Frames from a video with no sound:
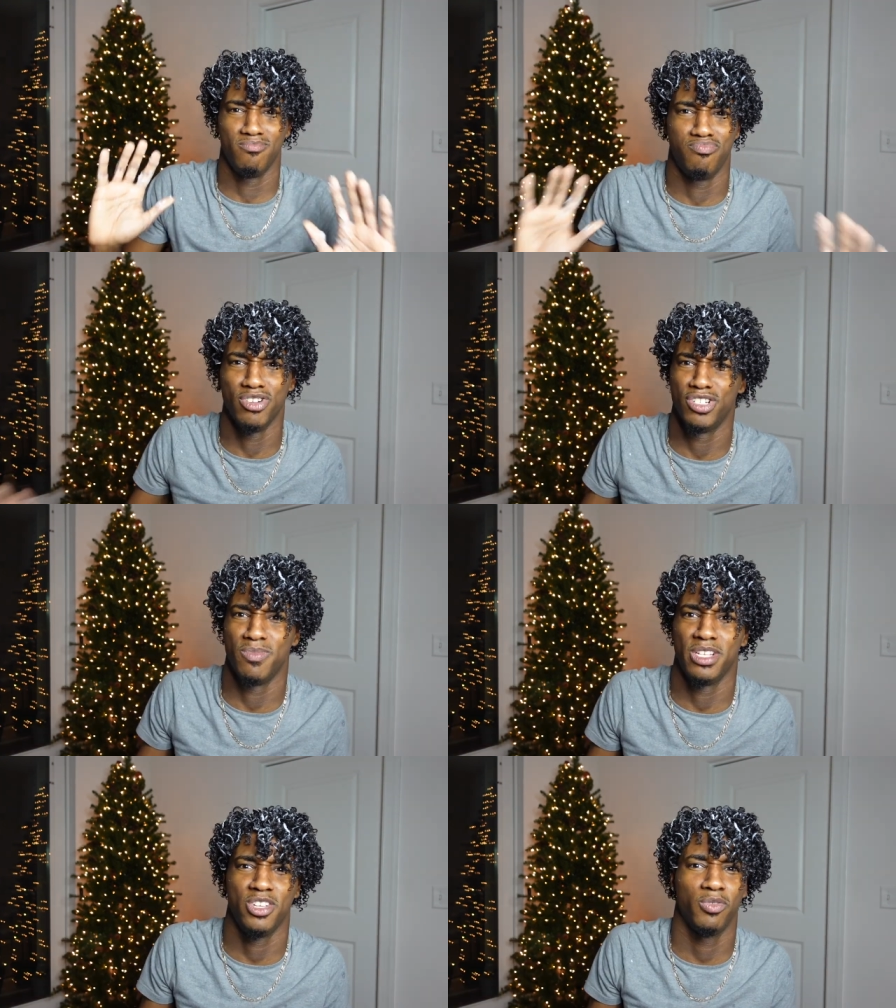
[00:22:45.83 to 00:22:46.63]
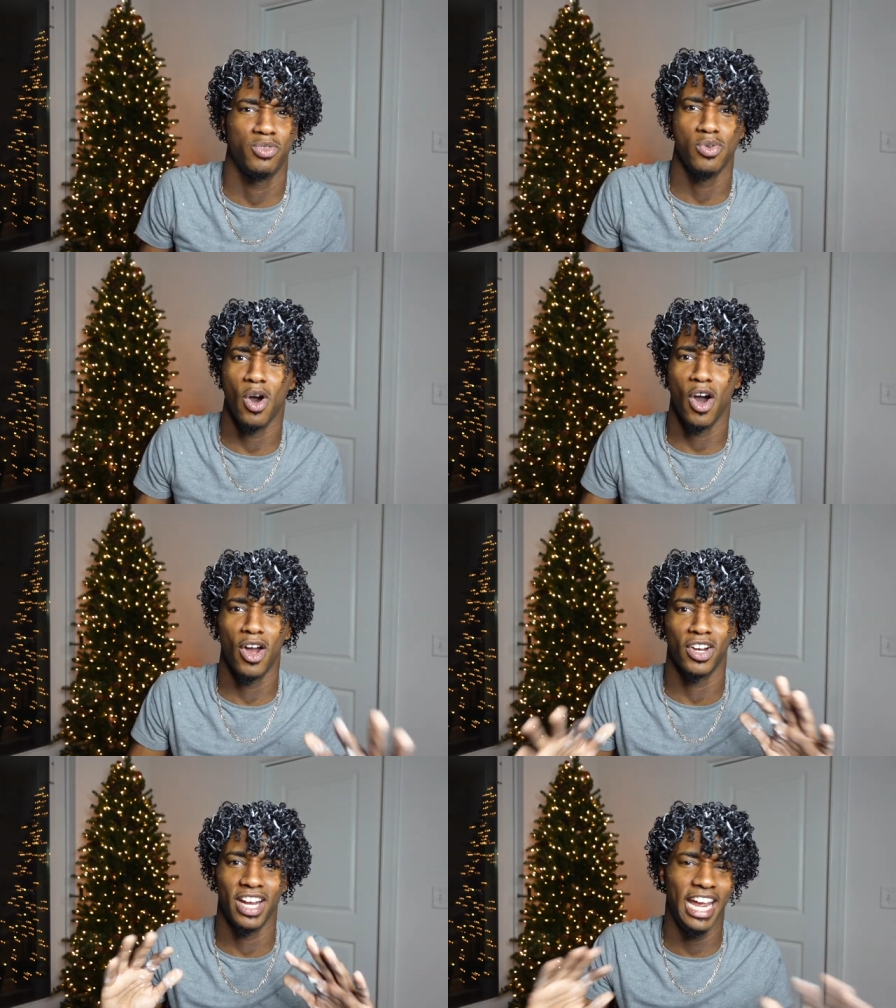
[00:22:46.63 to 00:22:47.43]
push myself too
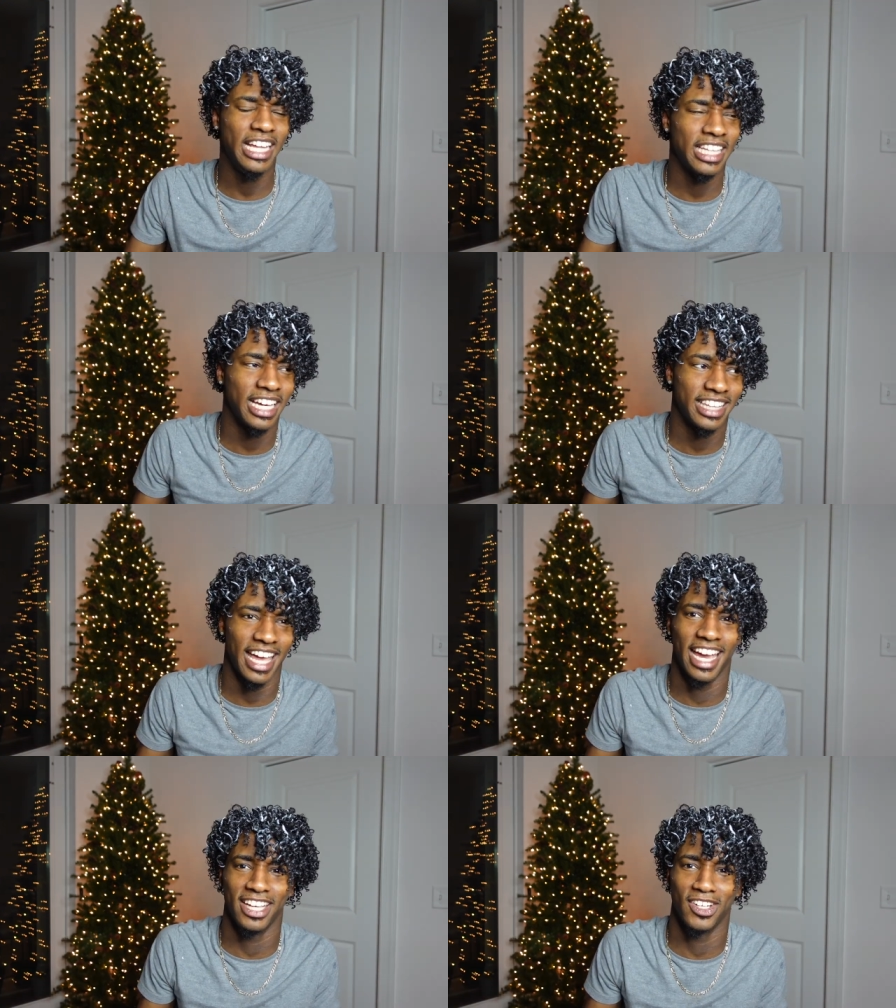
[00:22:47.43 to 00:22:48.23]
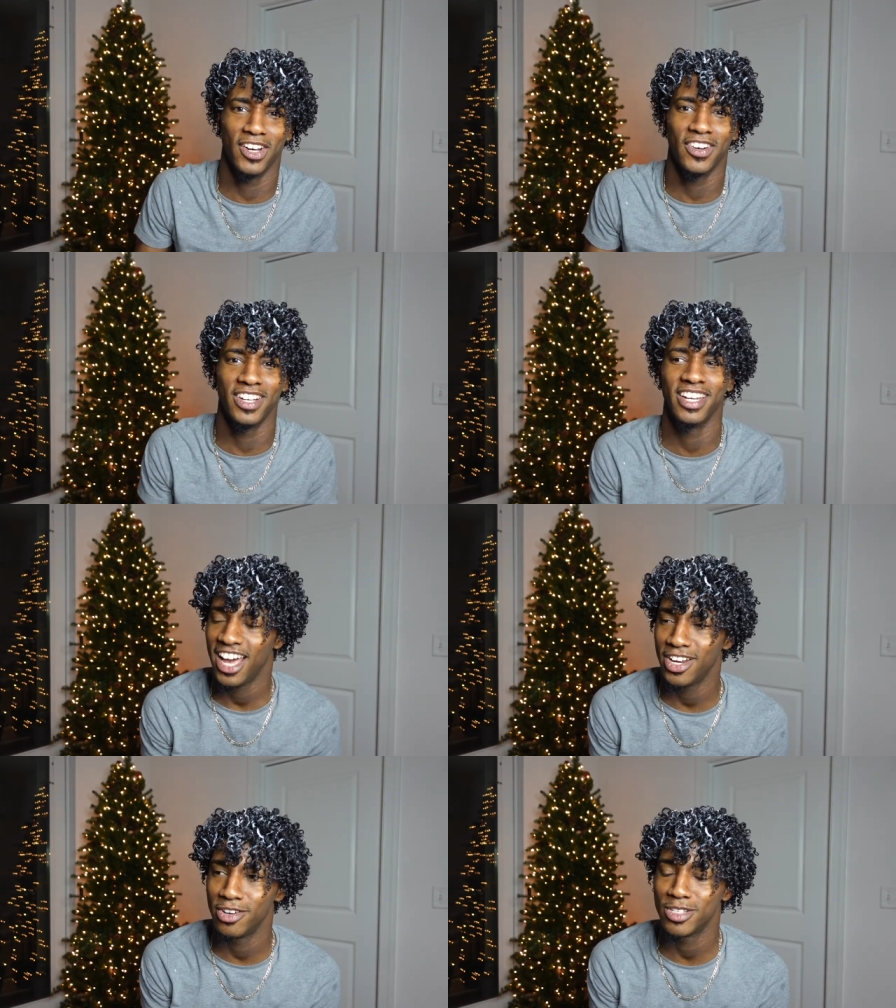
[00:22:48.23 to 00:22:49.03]
hard or anything like that, you know? And
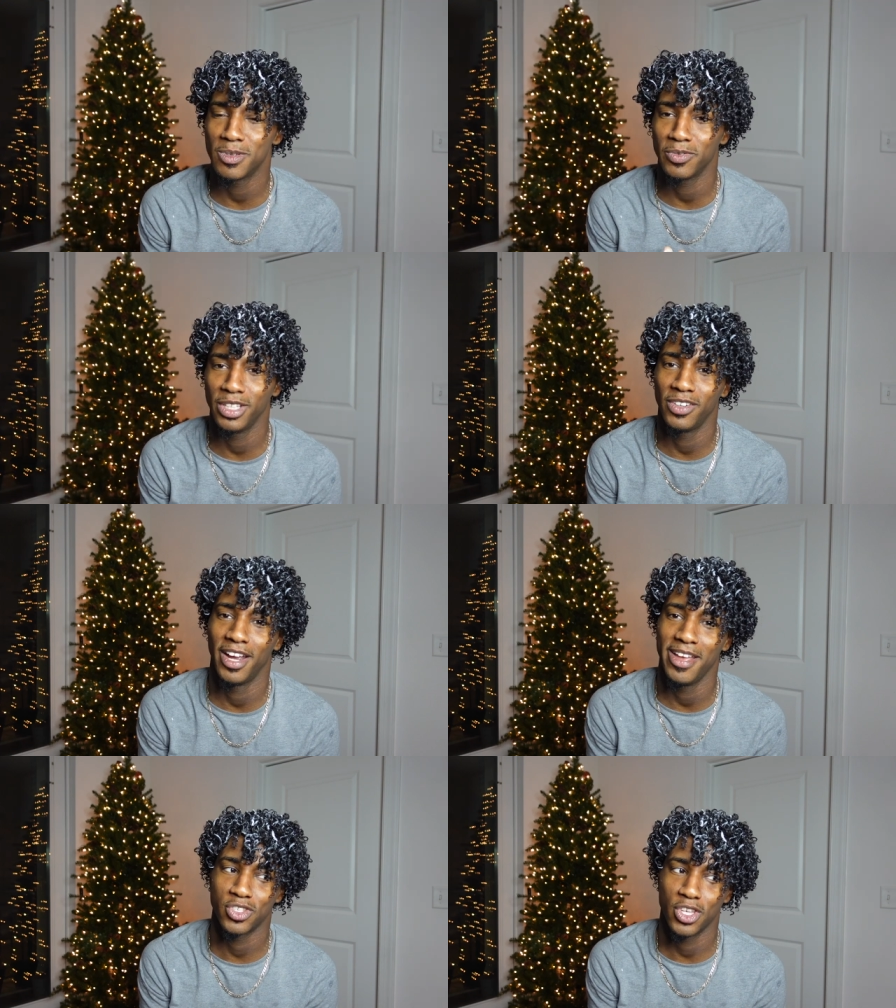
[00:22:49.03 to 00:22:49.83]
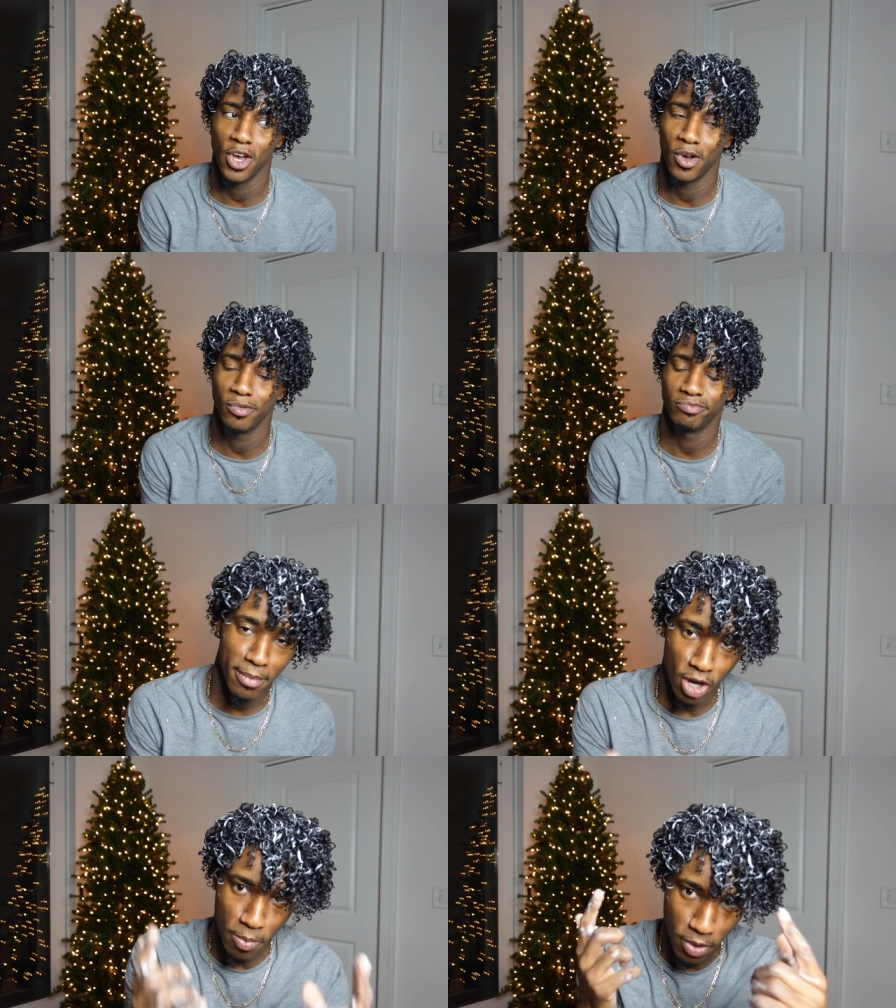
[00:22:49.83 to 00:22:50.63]
I don't know, it's been really great. So
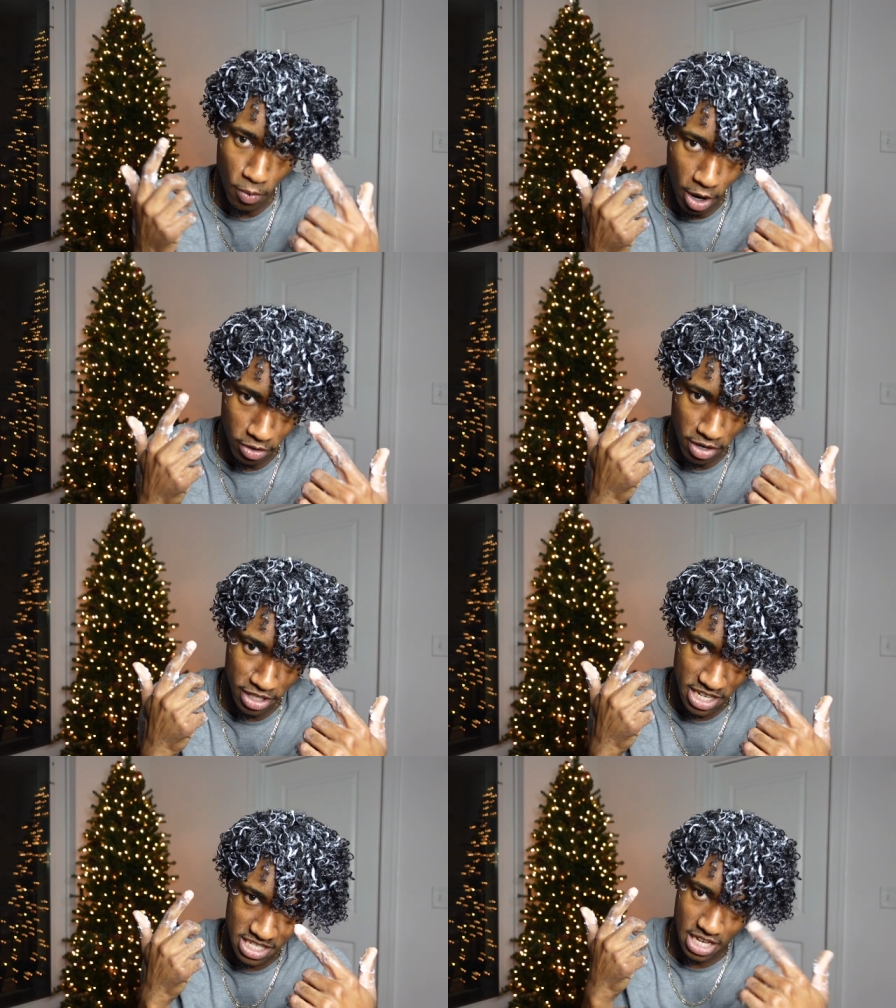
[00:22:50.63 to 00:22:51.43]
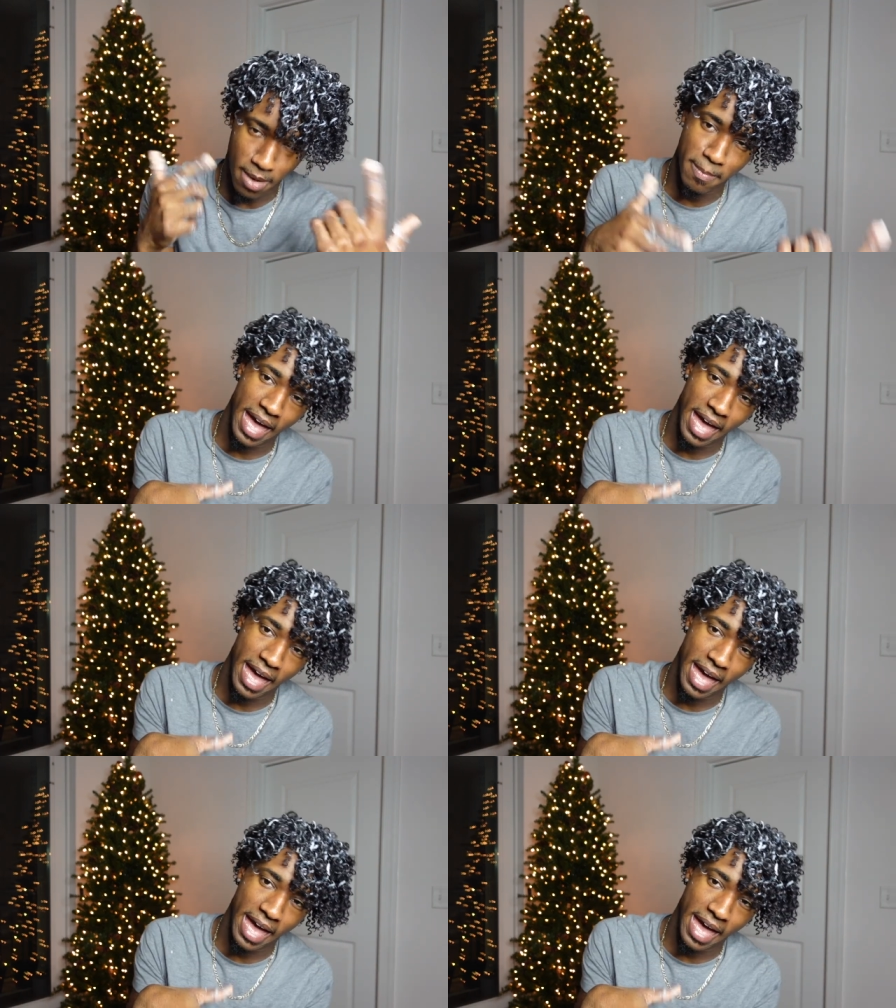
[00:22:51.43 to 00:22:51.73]
I'm gonna go put water on this, come